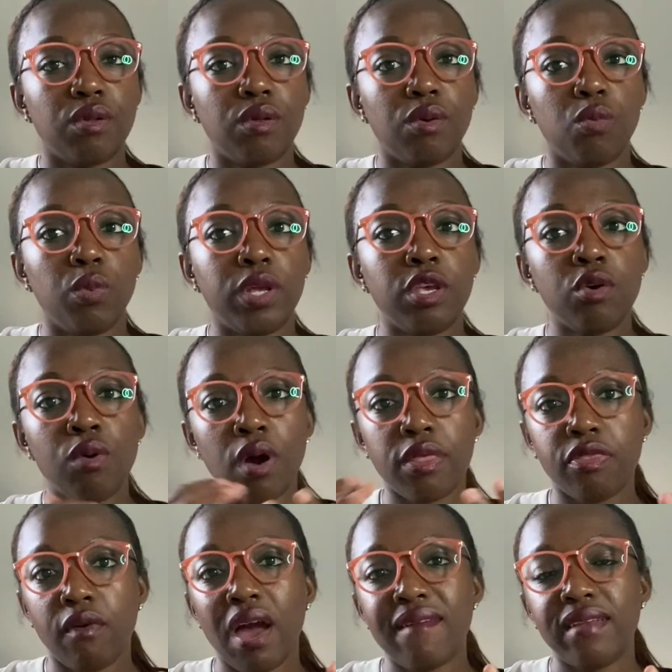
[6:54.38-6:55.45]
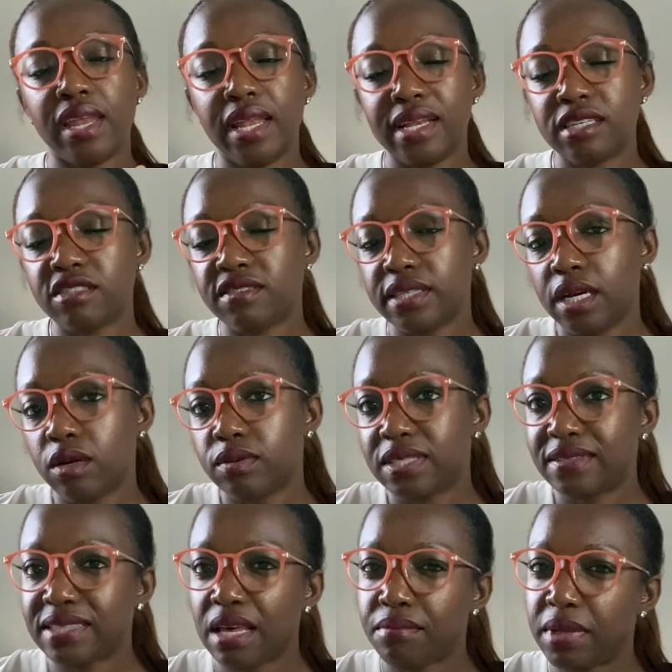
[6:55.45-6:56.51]
When you are thriving in your singleness,
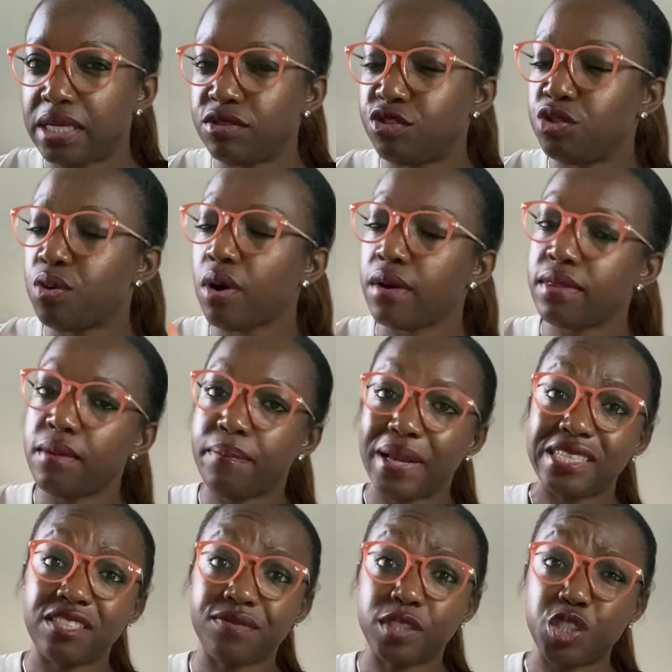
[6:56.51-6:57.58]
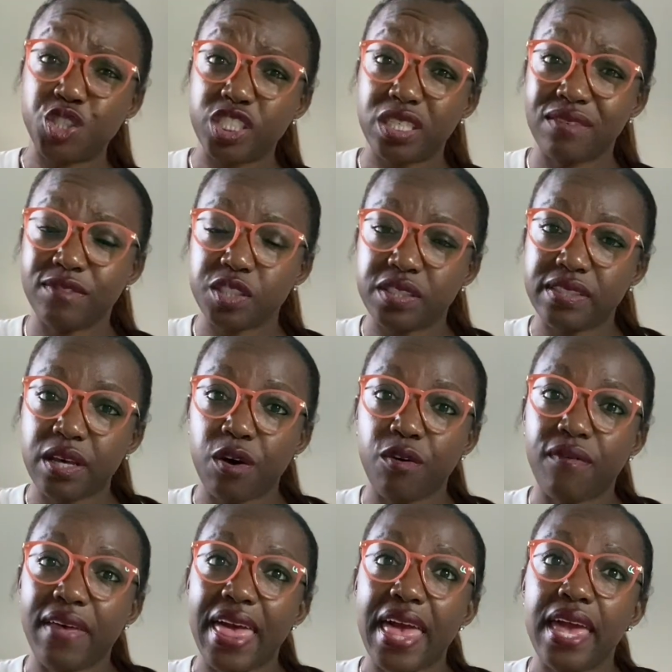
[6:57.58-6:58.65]
that means you are the best version of
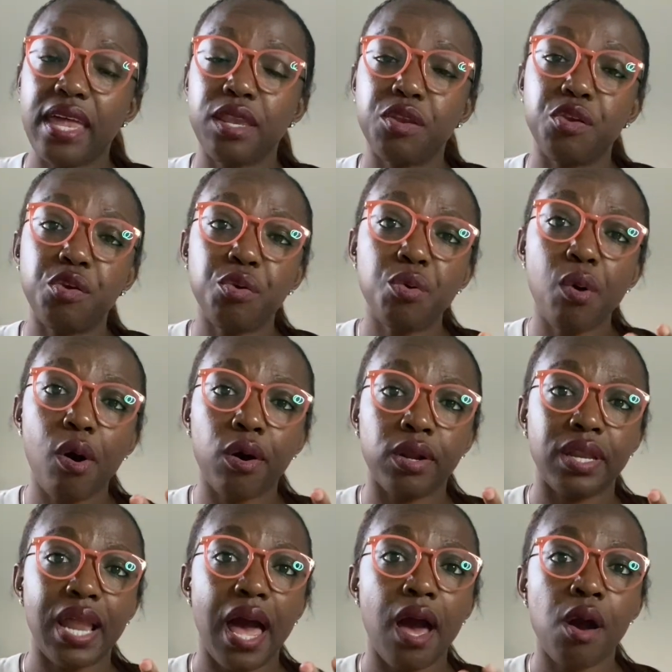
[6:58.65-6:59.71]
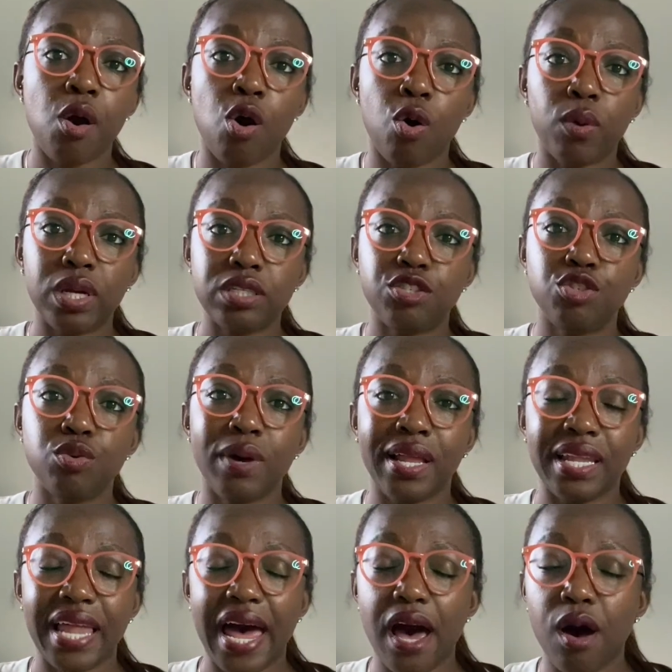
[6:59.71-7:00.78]
yourself. And you are not going to
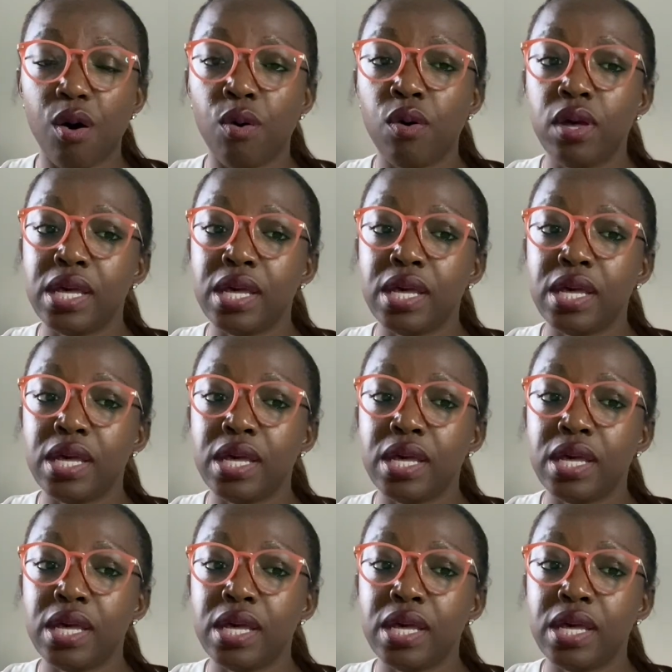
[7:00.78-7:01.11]
allow